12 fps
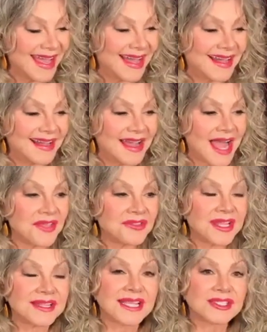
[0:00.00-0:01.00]
I
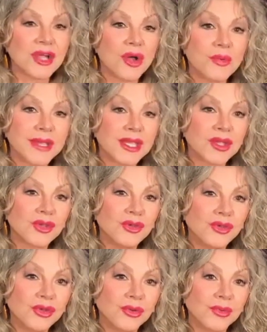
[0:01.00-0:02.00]
think that's all we can
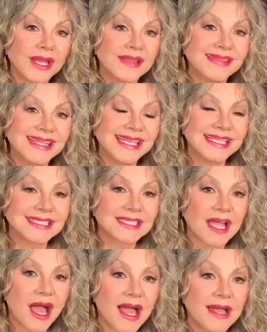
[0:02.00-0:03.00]
do. In these
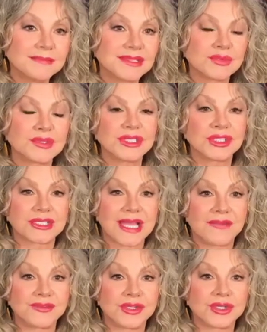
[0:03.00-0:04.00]
times, we just
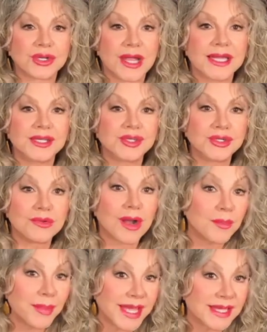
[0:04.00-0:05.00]
have to try to do our
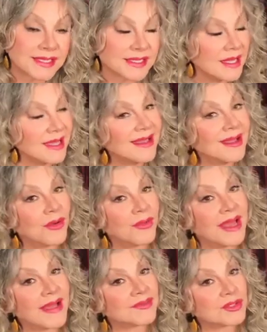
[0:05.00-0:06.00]
best. We
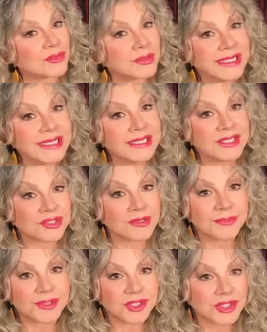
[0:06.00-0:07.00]
have to read
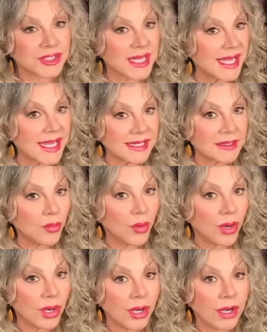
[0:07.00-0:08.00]
scripture, stay in the
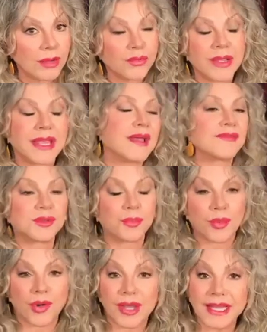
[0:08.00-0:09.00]
word. We have to
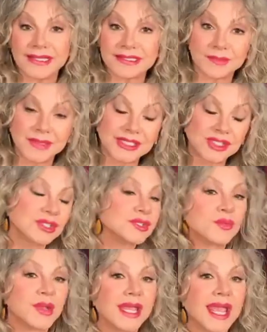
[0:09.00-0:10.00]
pray as much as
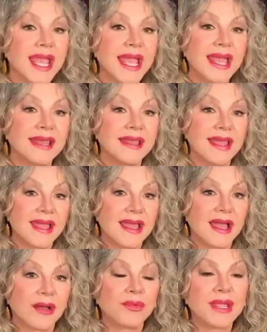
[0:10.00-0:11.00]
we can.
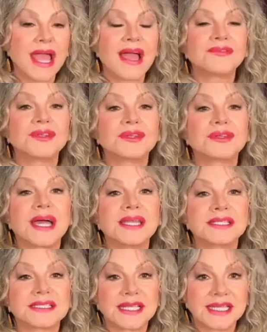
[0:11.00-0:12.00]
And we have to try to
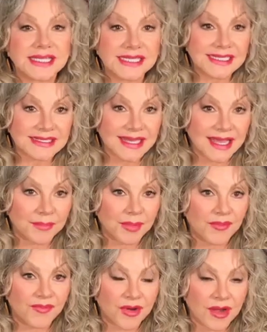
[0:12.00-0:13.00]
set an example
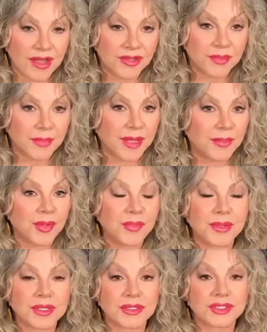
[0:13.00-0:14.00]
for other people
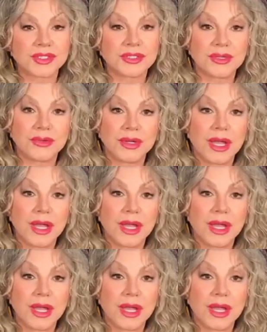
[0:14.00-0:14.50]
because, you know,